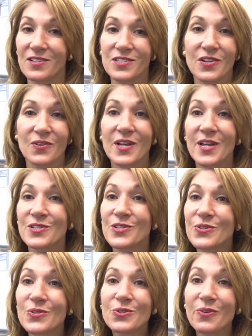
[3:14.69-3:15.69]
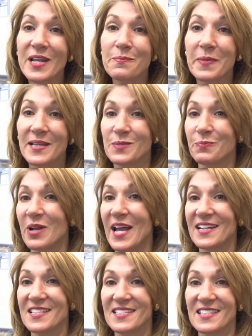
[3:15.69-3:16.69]
So two great best
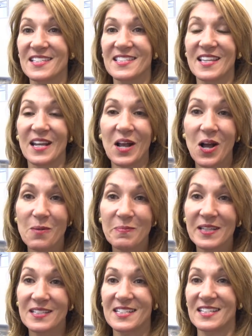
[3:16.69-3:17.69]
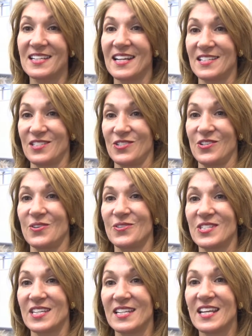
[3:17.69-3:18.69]
practices that Hopkinton has
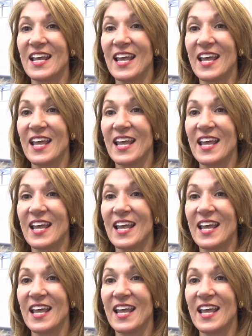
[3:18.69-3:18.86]
chosen